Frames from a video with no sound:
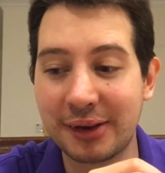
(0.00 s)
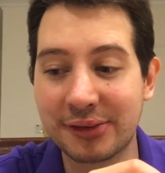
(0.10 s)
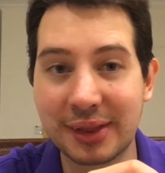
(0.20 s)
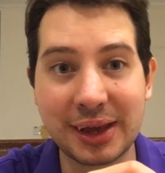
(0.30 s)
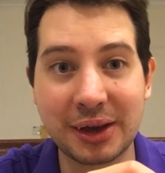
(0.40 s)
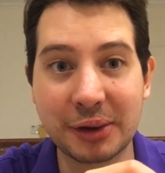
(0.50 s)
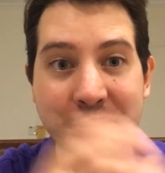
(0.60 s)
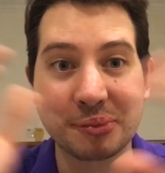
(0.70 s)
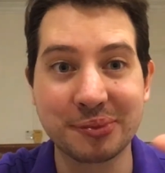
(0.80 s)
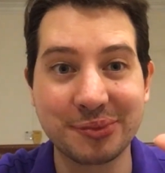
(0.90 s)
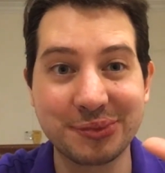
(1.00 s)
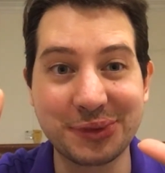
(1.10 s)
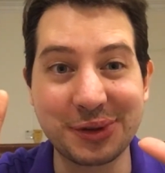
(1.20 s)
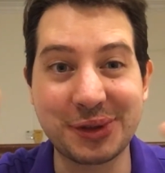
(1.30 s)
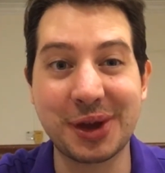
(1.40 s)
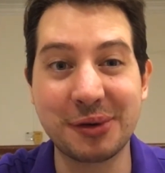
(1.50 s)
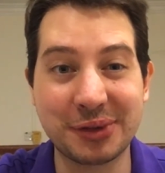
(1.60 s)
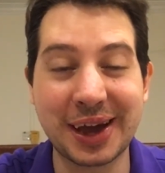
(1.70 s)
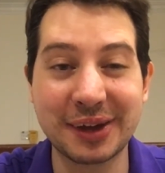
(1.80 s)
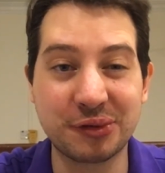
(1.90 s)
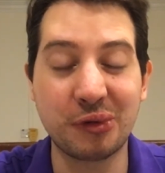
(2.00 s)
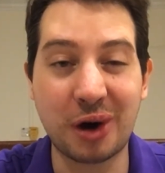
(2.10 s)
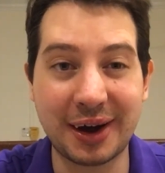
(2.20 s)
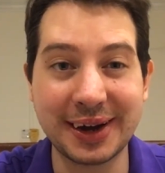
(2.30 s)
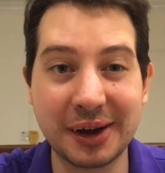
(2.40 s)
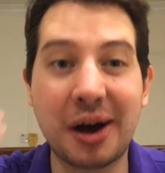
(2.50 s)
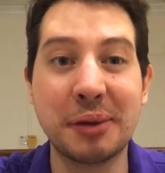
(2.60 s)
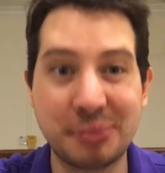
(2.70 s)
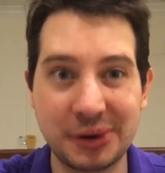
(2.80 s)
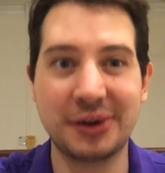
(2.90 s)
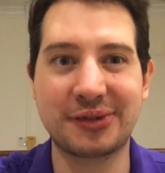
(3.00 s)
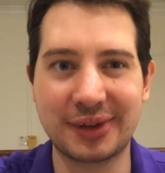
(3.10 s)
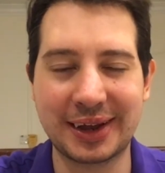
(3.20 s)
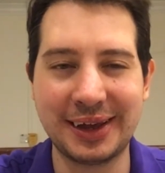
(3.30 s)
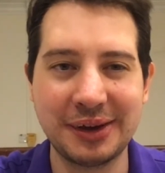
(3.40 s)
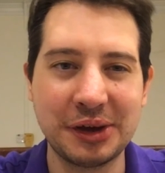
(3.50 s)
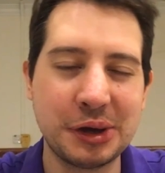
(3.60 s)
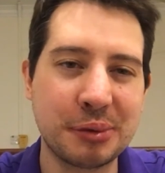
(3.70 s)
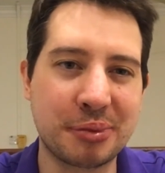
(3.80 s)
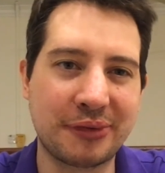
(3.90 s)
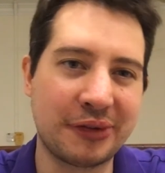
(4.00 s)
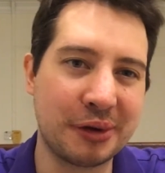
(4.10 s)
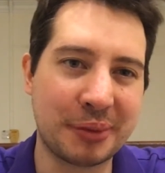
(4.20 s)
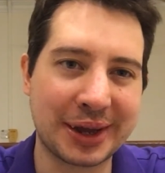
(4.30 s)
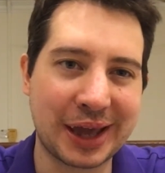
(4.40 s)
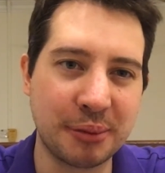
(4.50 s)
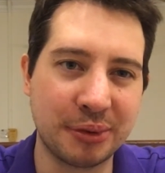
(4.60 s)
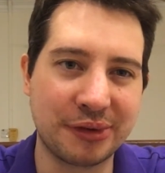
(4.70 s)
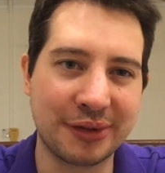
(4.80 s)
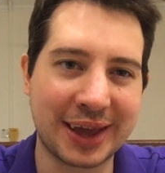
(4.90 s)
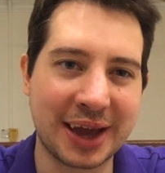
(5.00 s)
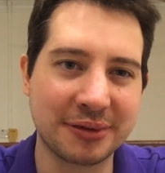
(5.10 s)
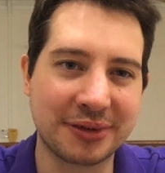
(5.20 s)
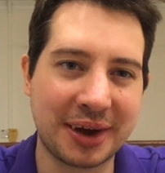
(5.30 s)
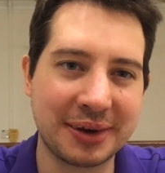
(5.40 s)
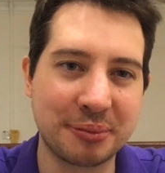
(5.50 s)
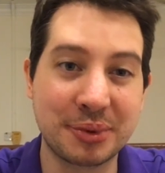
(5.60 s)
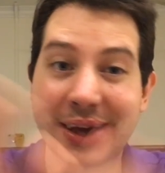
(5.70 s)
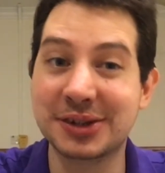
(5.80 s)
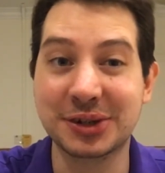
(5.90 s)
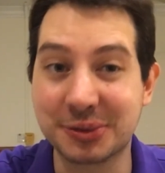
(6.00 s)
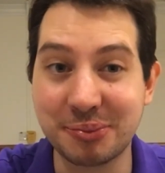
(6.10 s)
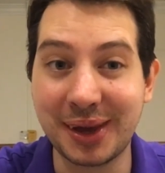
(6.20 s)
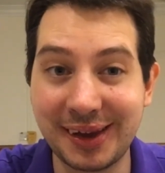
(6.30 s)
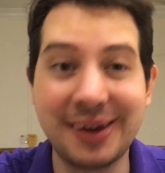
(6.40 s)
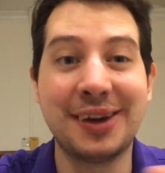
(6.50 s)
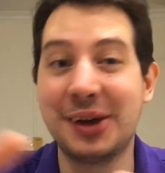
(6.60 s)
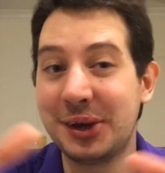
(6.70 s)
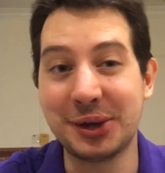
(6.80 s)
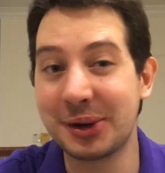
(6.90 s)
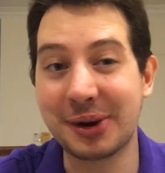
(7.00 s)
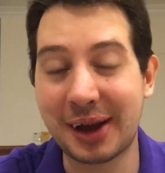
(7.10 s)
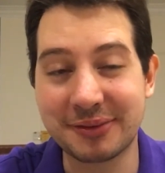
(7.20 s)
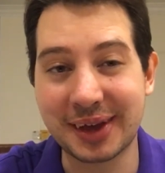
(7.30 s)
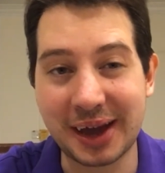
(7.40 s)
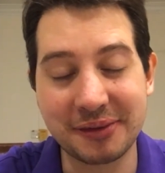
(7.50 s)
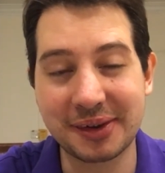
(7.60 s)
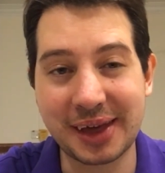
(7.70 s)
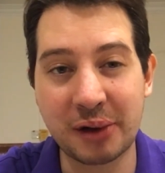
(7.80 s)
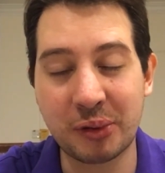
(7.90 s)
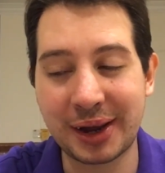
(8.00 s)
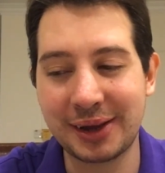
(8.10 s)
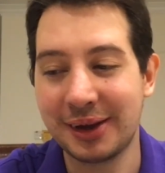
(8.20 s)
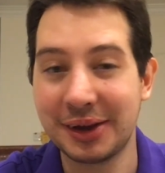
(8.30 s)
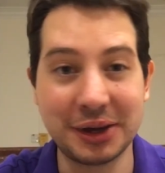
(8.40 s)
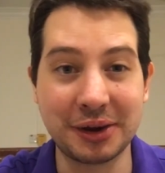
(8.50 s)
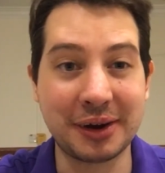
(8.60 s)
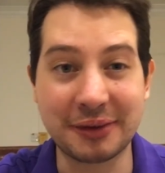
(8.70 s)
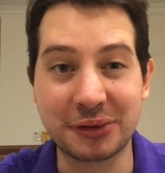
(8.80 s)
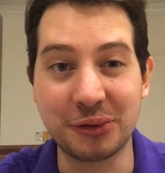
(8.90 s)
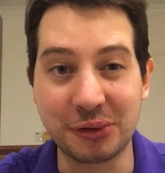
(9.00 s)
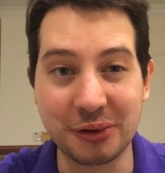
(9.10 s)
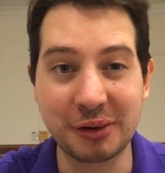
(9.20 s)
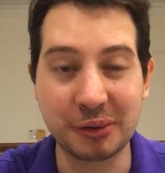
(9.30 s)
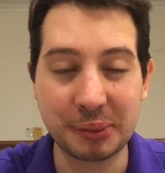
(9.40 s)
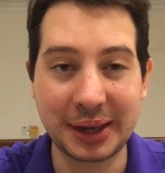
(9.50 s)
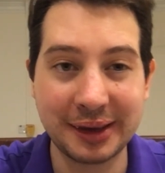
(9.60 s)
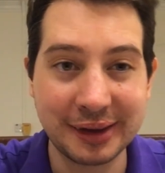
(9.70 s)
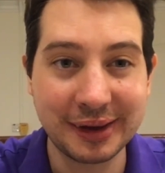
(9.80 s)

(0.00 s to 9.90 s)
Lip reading: So there you go. That is why I personally prefer my cables on the outside. But that's just me. You don't have to have it that way. You don't have to agree with me.